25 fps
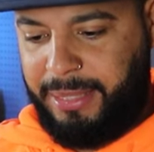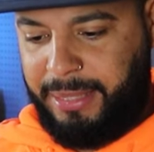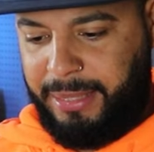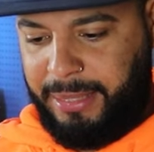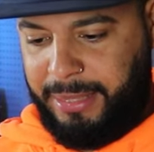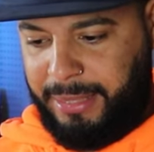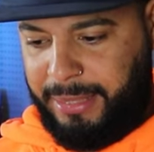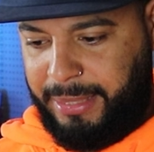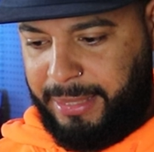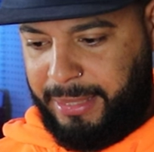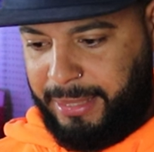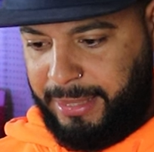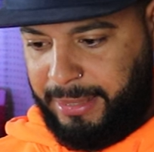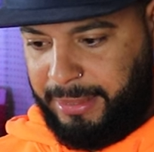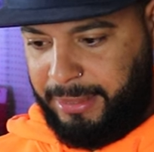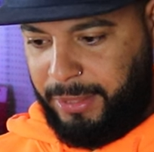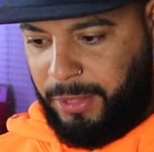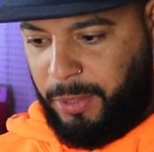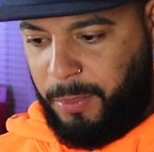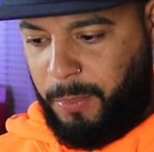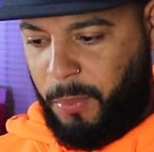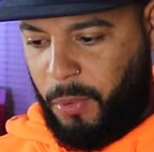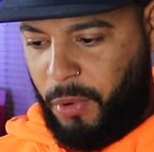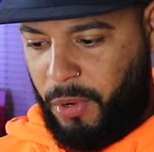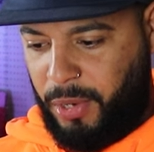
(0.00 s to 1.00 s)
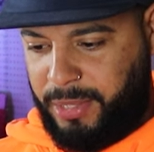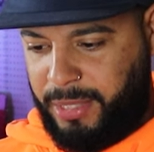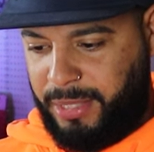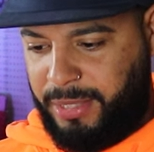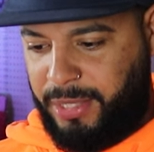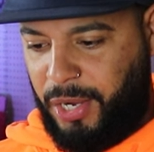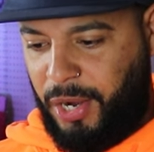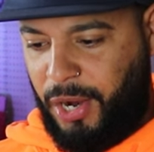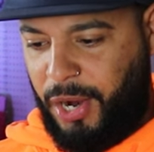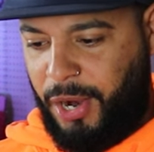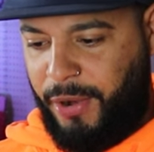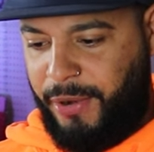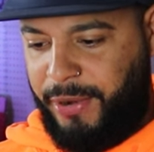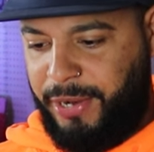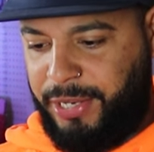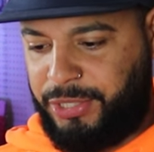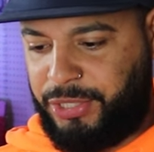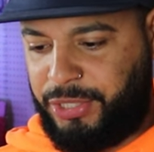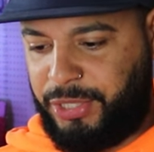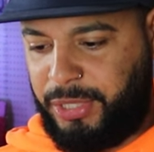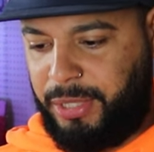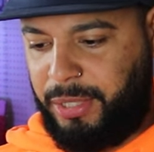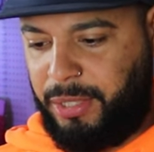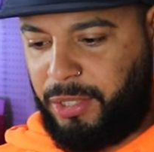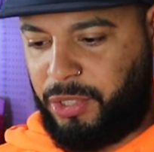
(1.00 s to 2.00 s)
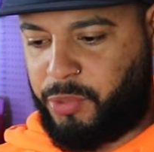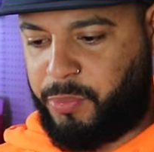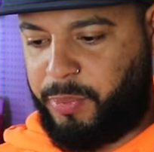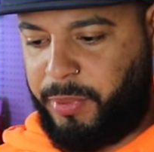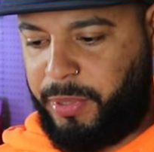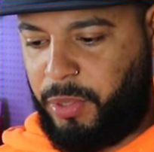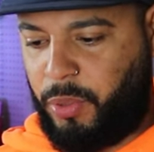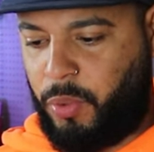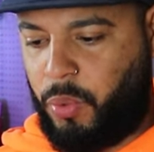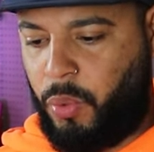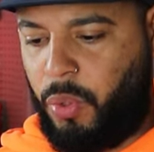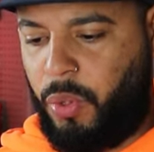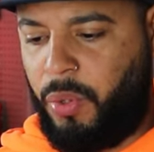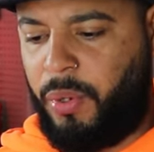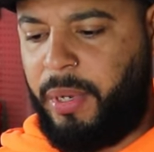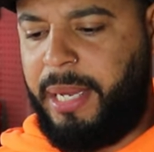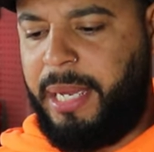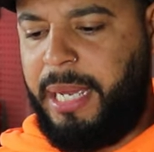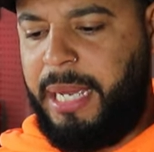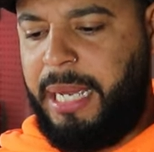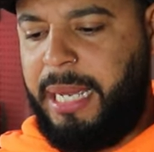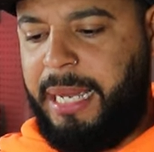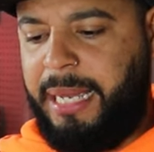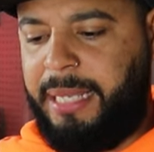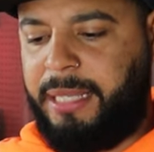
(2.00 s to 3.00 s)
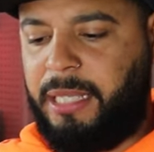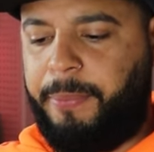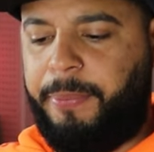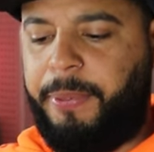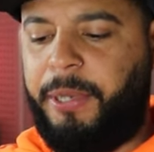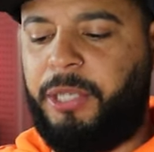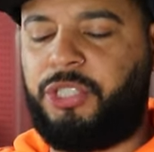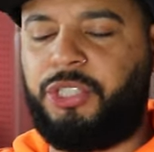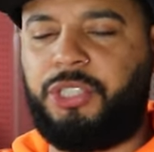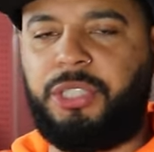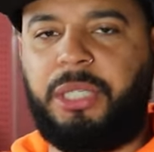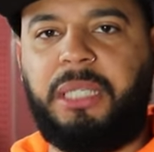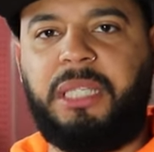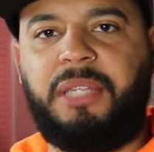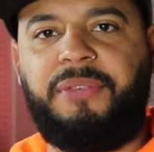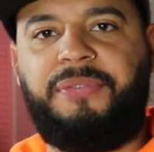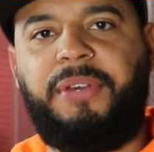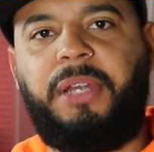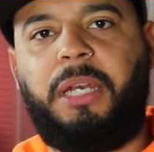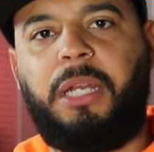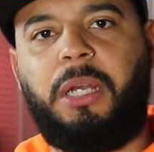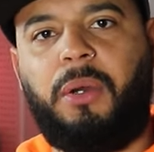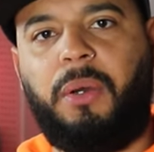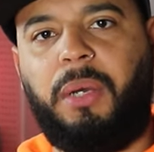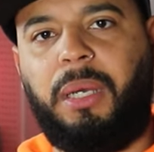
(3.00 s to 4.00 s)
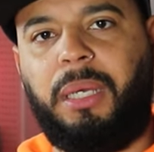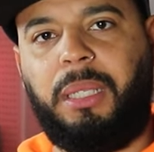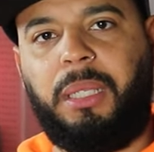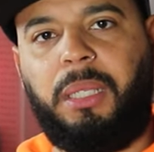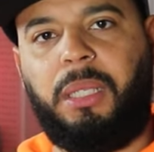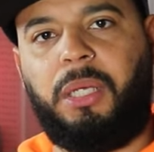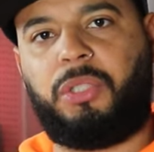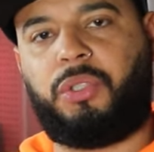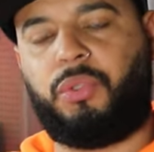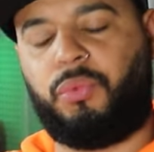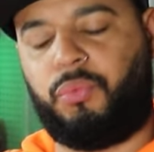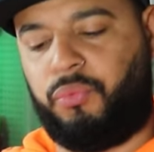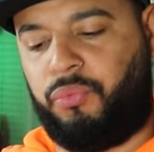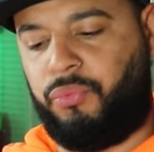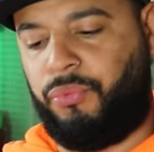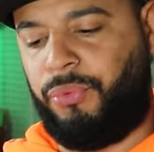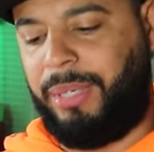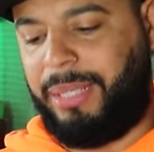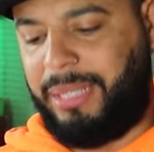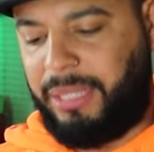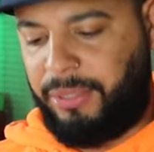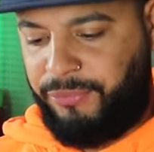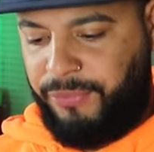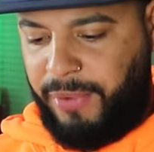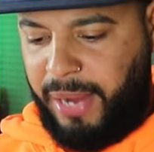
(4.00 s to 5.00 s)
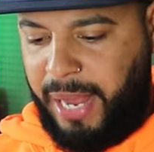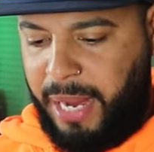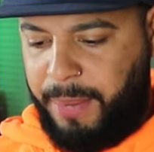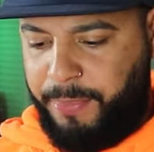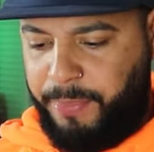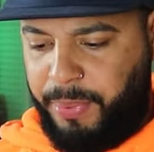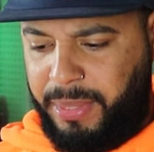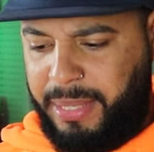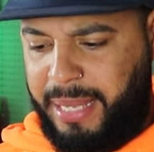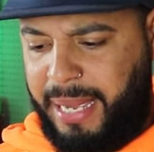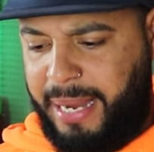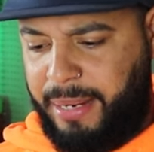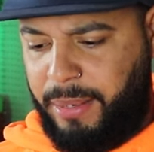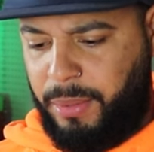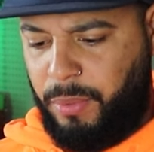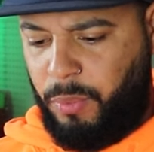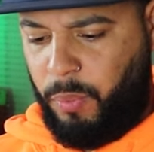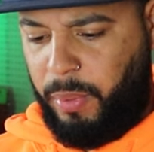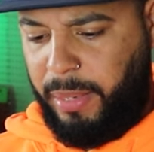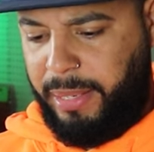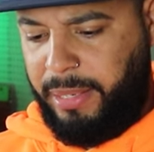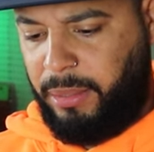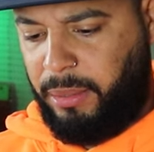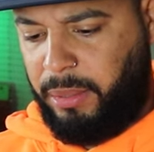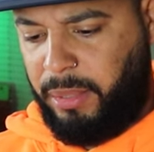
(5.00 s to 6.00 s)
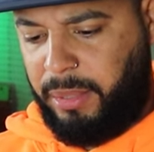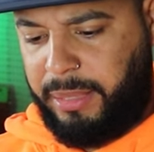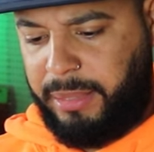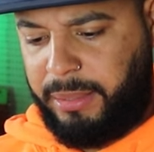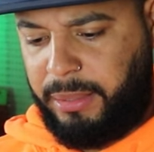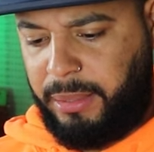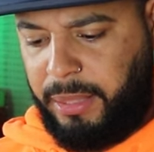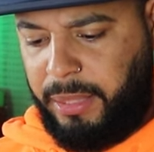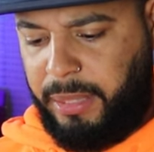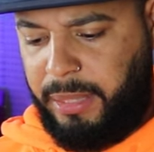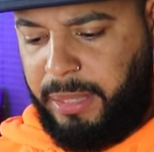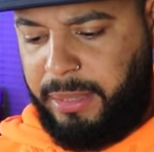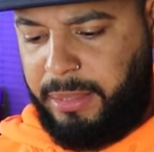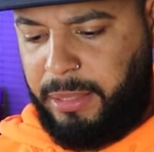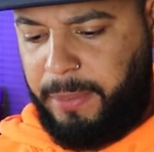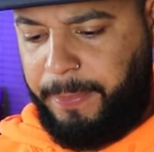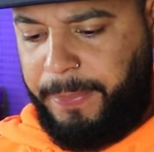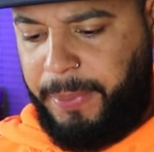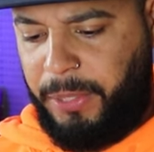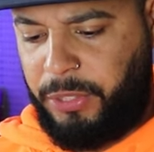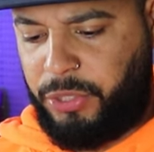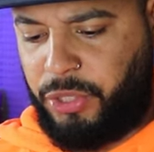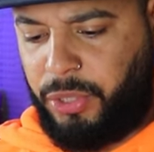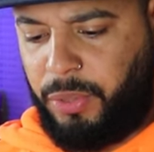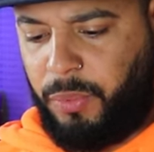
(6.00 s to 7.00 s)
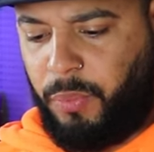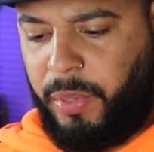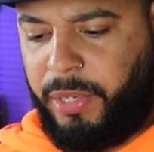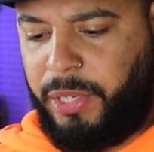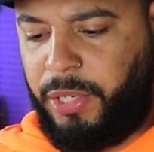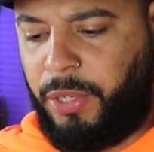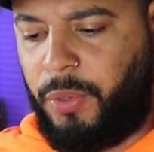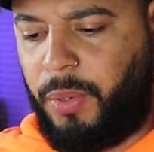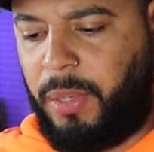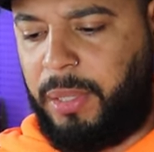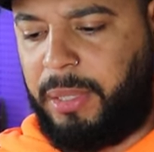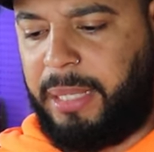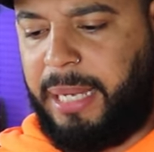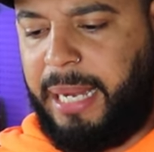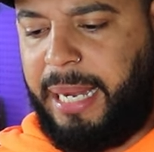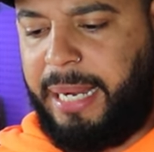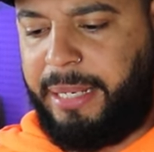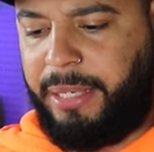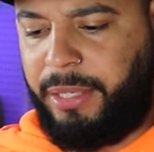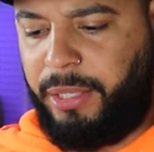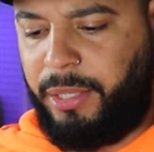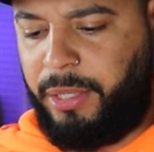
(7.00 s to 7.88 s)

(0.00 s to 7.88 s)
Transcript: uh, a little more than the orange. It looks pretty cool. In the pictures in the video, it looked really red, but then when you look at the, the picture, when you go online